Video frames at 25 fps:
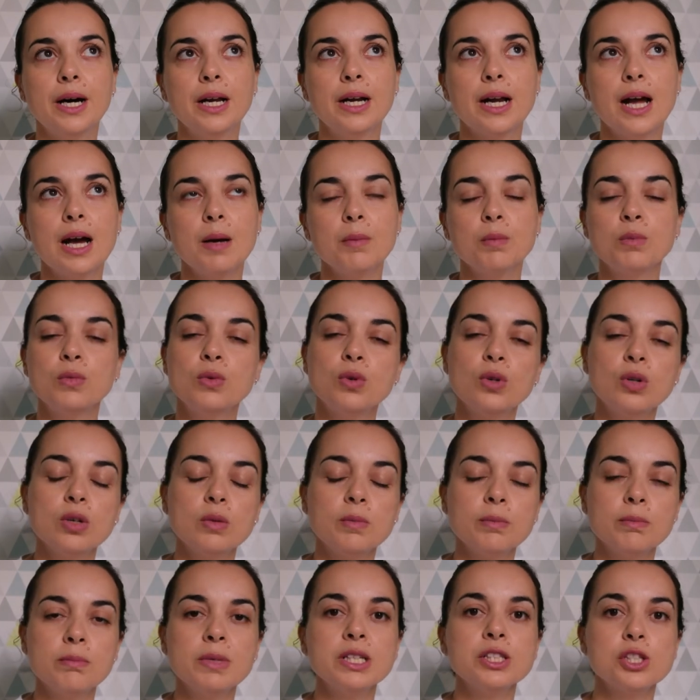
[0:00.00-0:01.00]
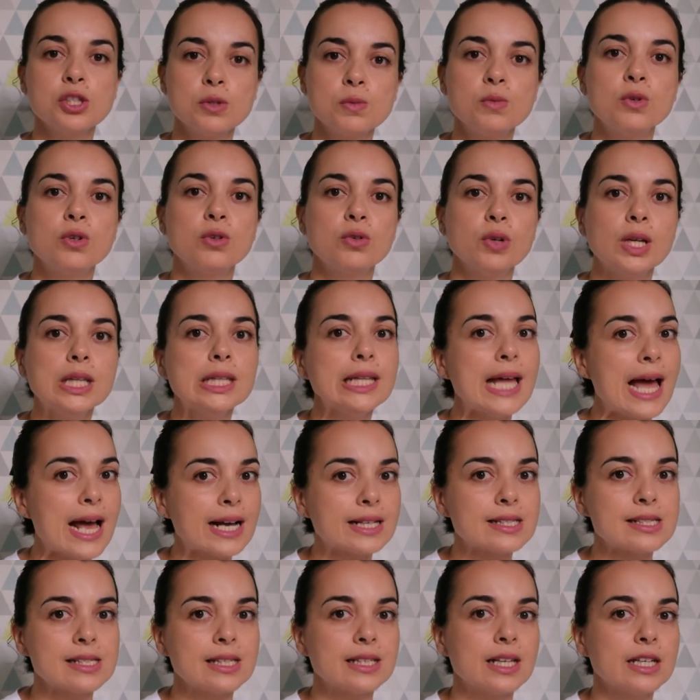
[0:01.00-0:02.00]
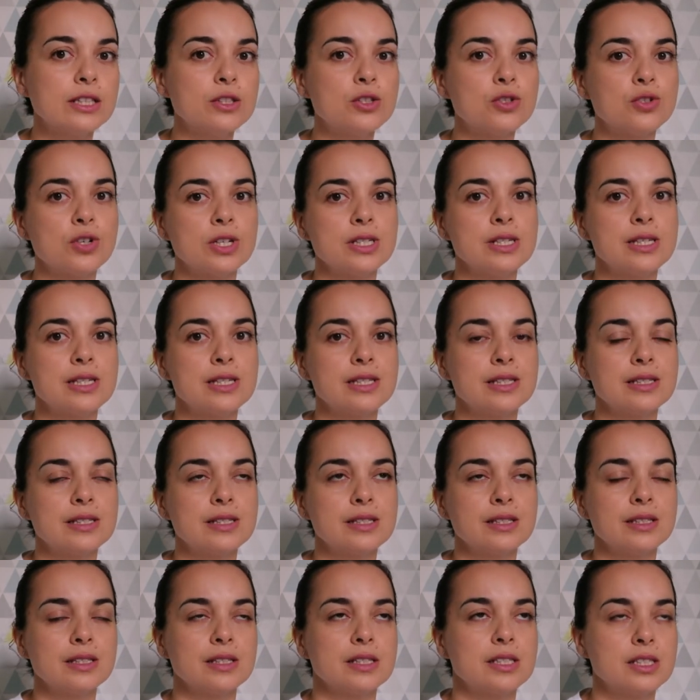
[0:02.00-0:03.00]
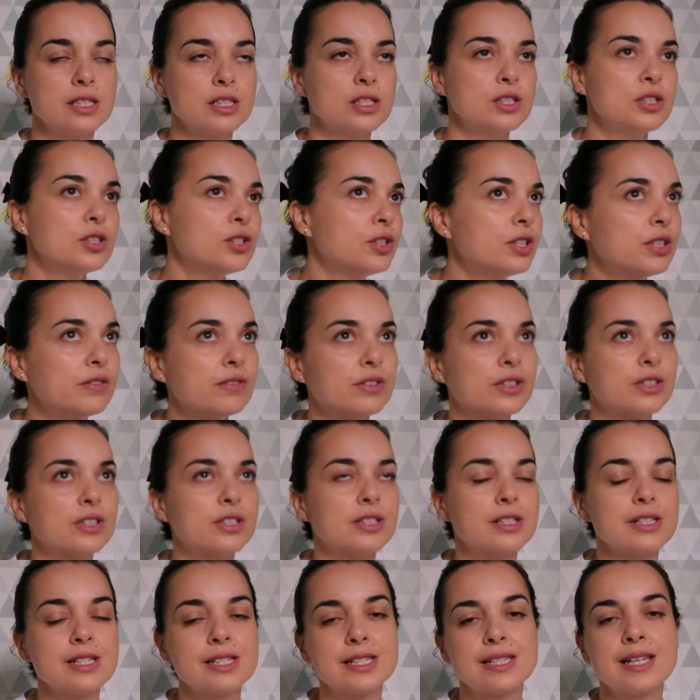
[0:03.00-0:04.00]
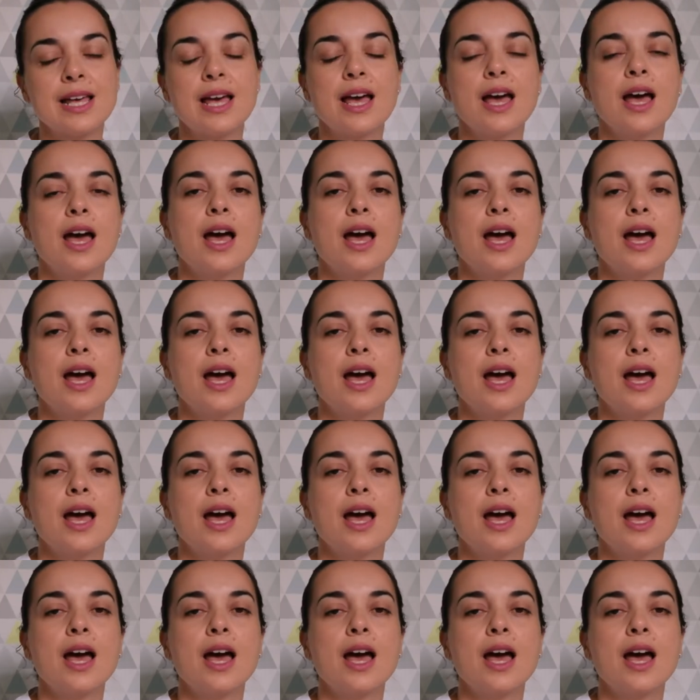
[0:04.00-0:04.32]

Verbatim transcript: but I'm much more relaxed and I trust the universe